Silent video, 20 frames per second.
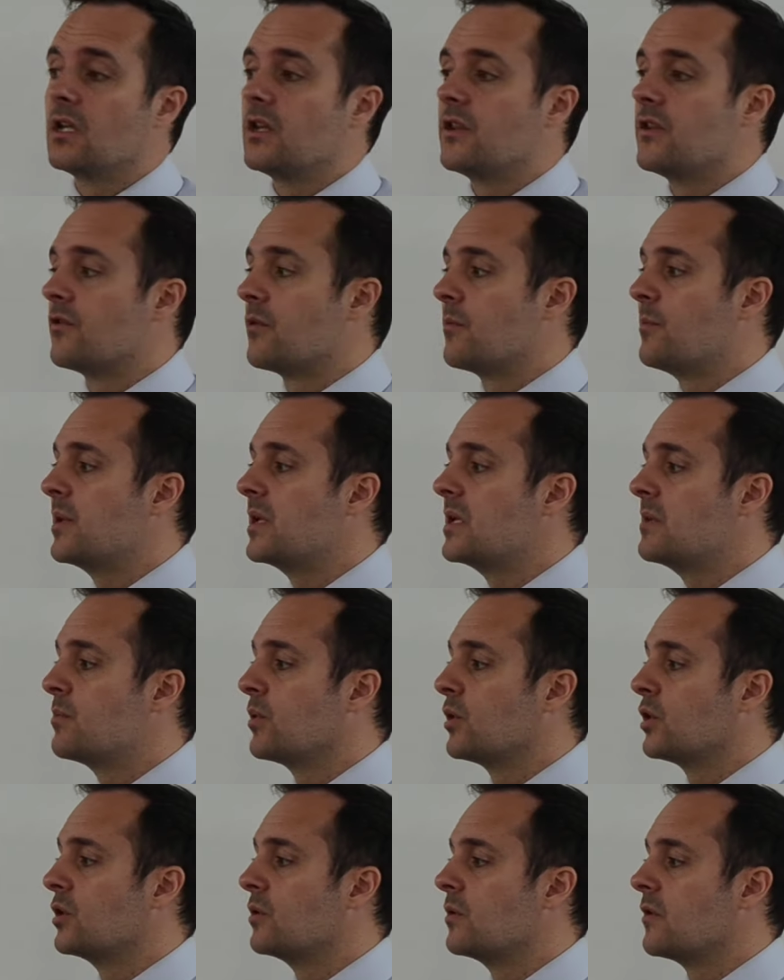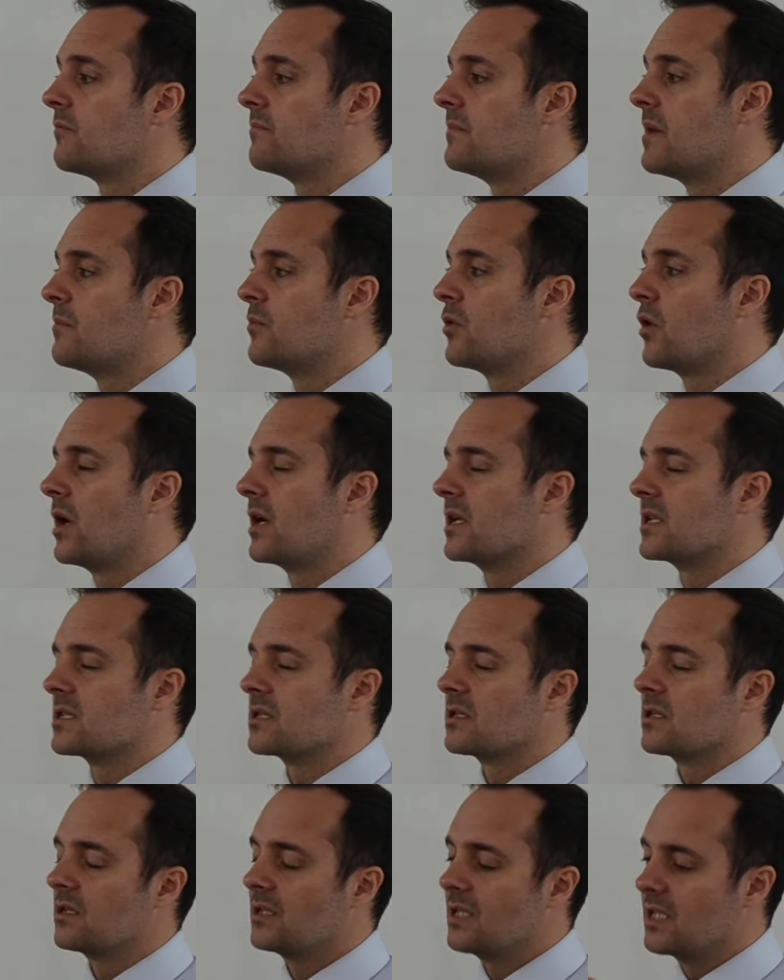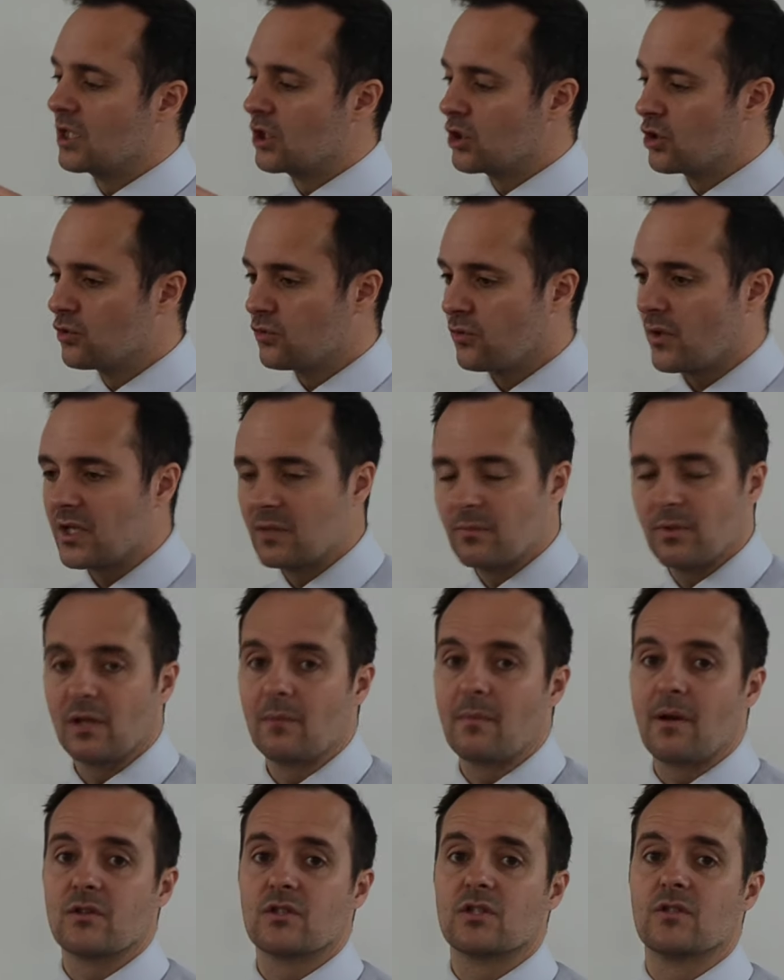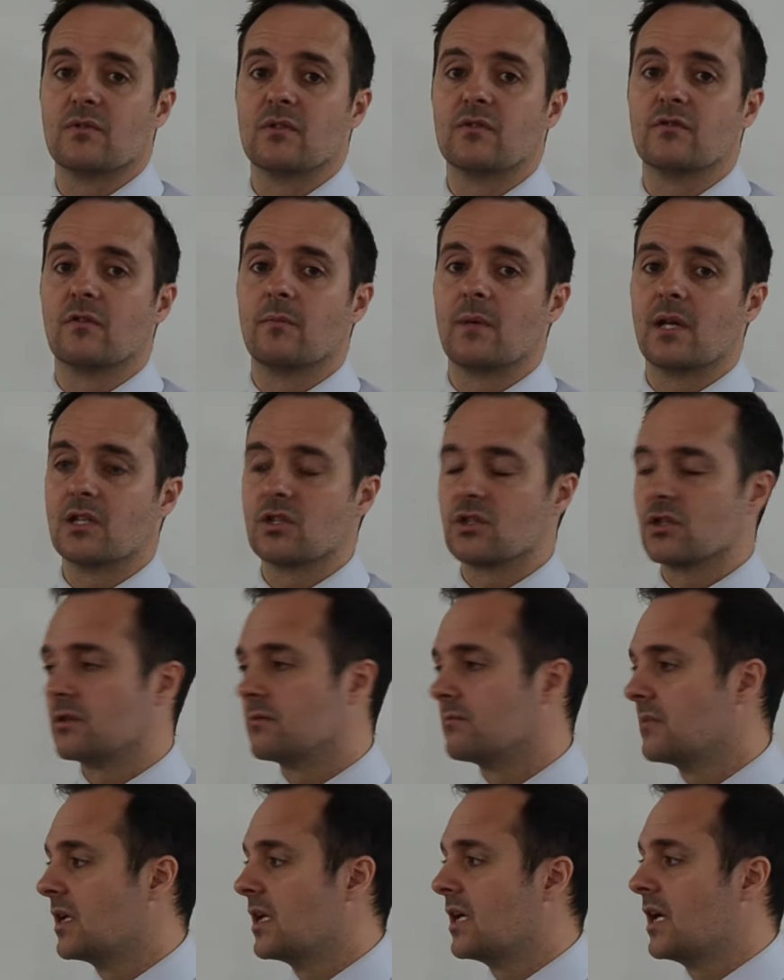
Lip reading: There are people who have memorized incredible amounts of information